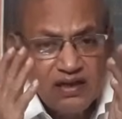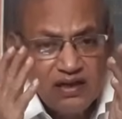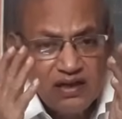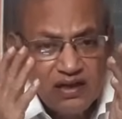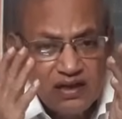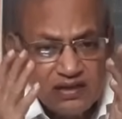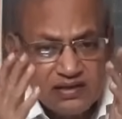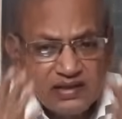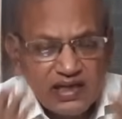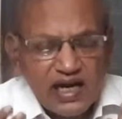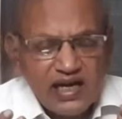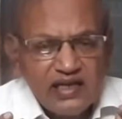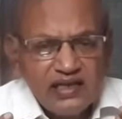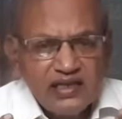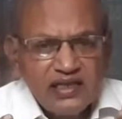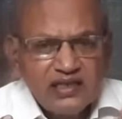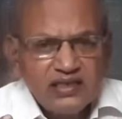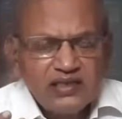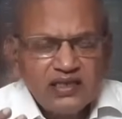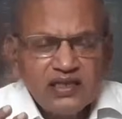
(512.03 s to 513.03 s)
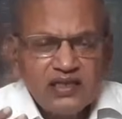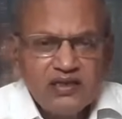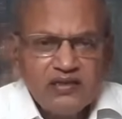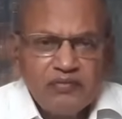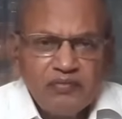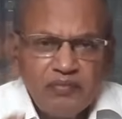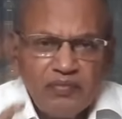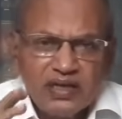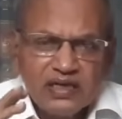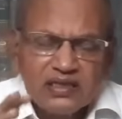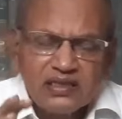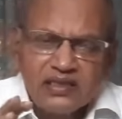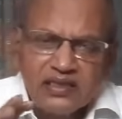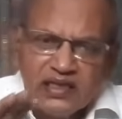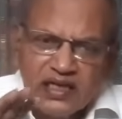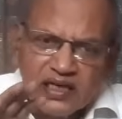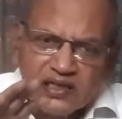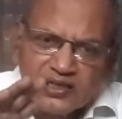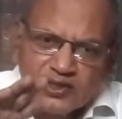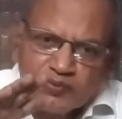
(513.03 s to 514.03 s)
scientists must
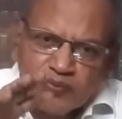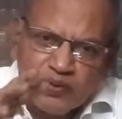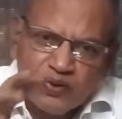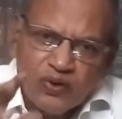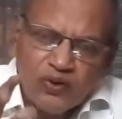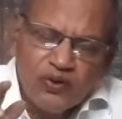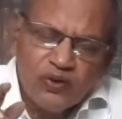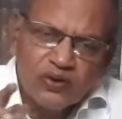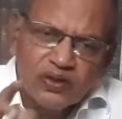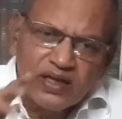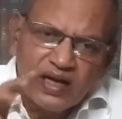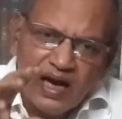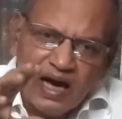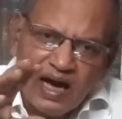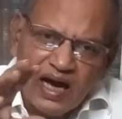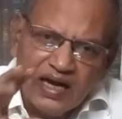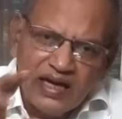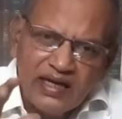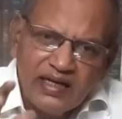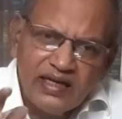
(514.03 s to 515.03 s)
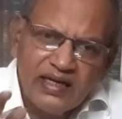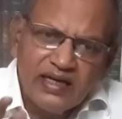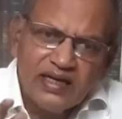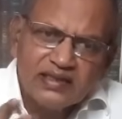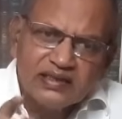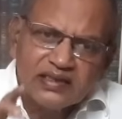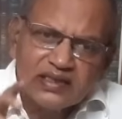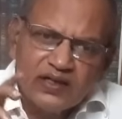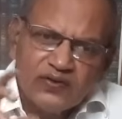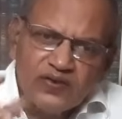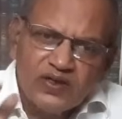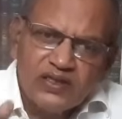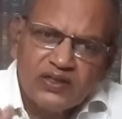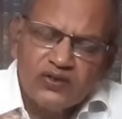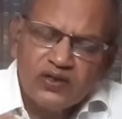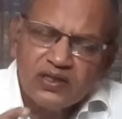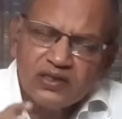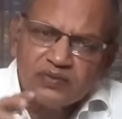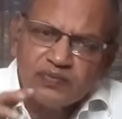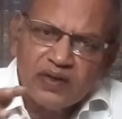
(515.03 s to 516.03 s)
explore the ideas given to
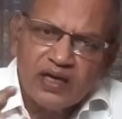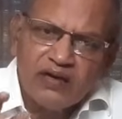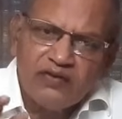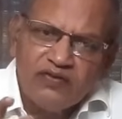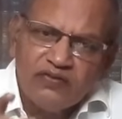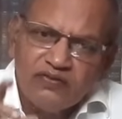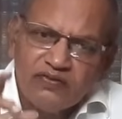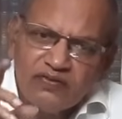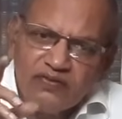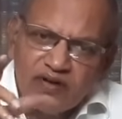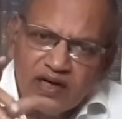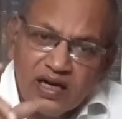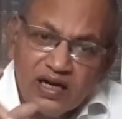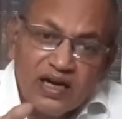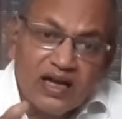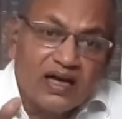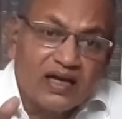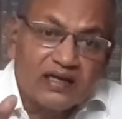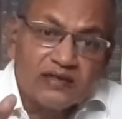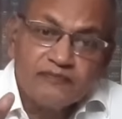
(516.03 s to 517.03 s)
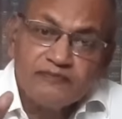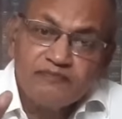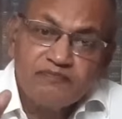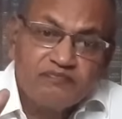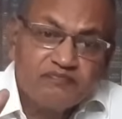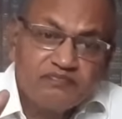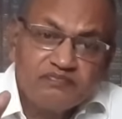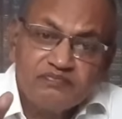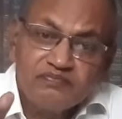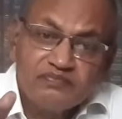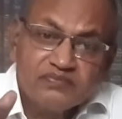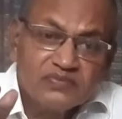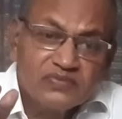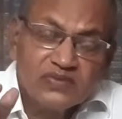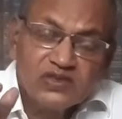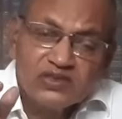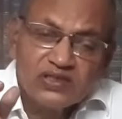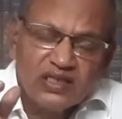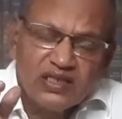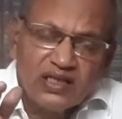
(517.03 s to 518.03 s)
us by Vallalar.
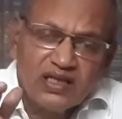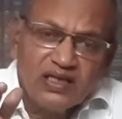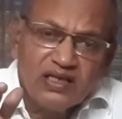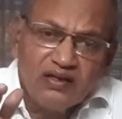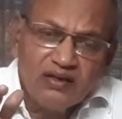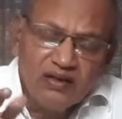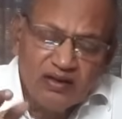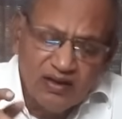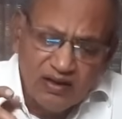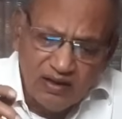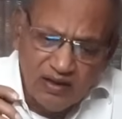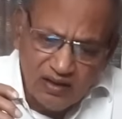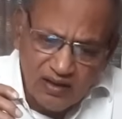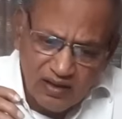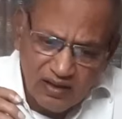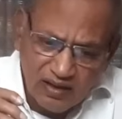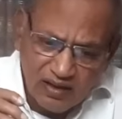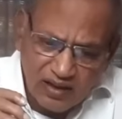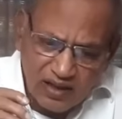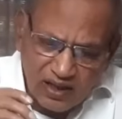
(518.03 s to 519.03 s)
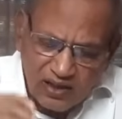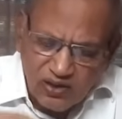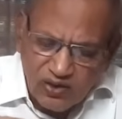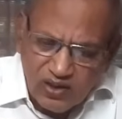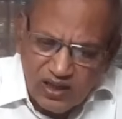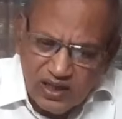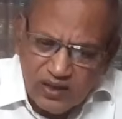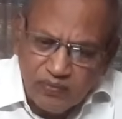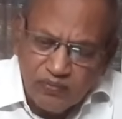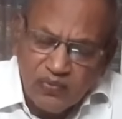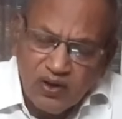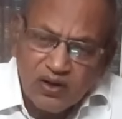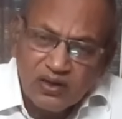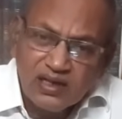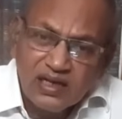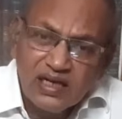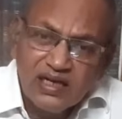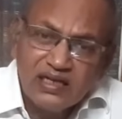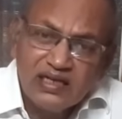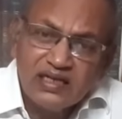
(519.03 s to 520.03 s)
See, not only
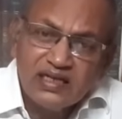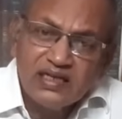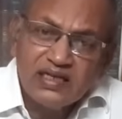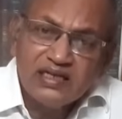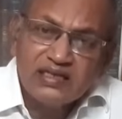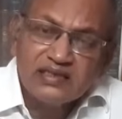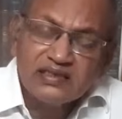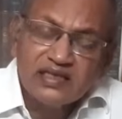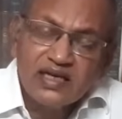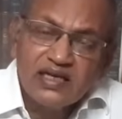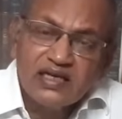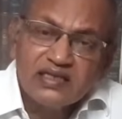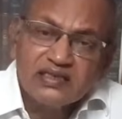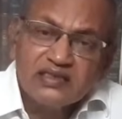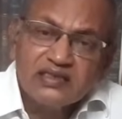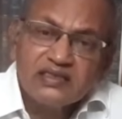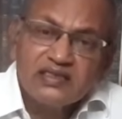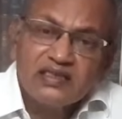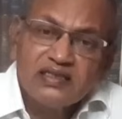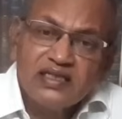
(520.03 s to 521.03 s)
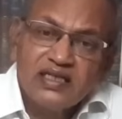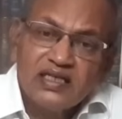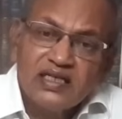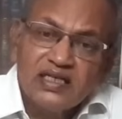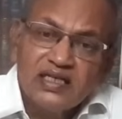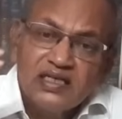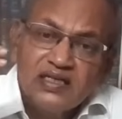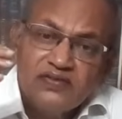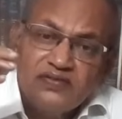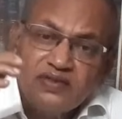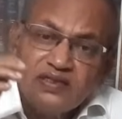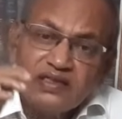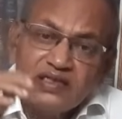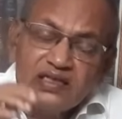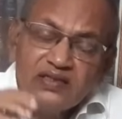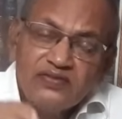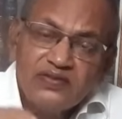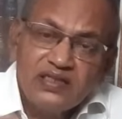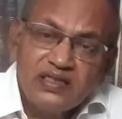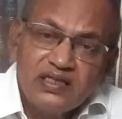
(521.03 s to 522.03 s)
immortality, he says, even
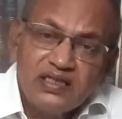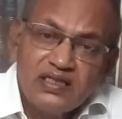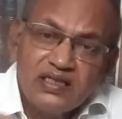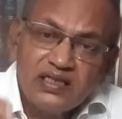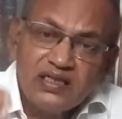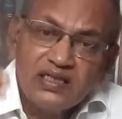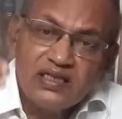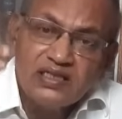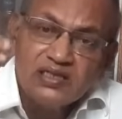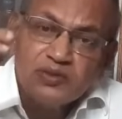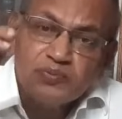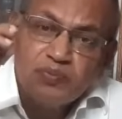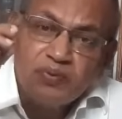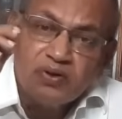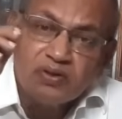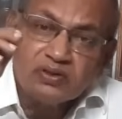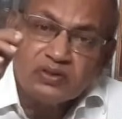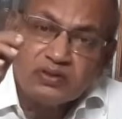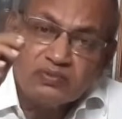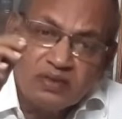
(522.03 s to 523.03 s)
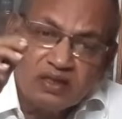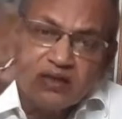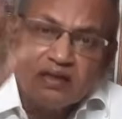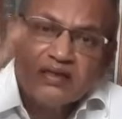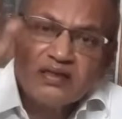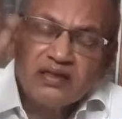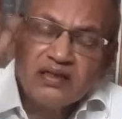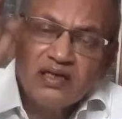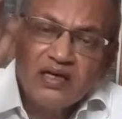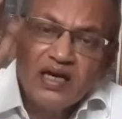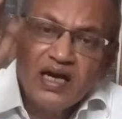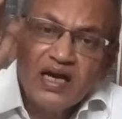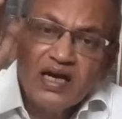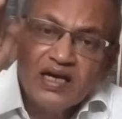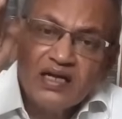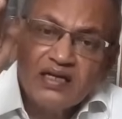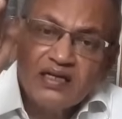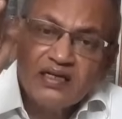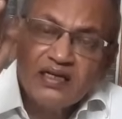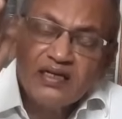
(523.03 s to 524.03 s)
divinity is possible.
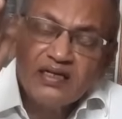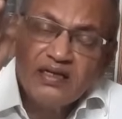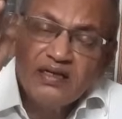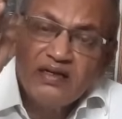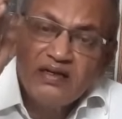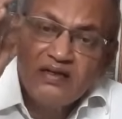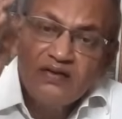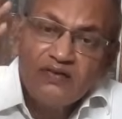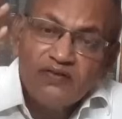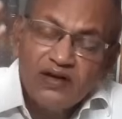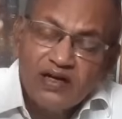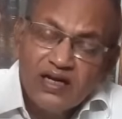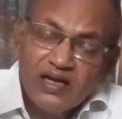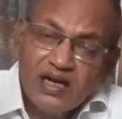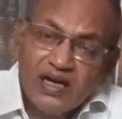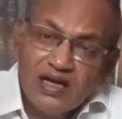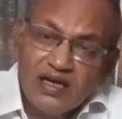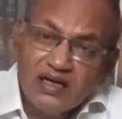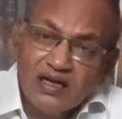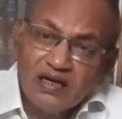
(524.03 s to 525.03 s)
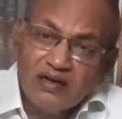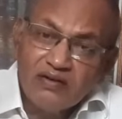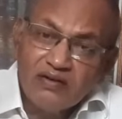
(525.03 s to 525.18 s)
And Vallalar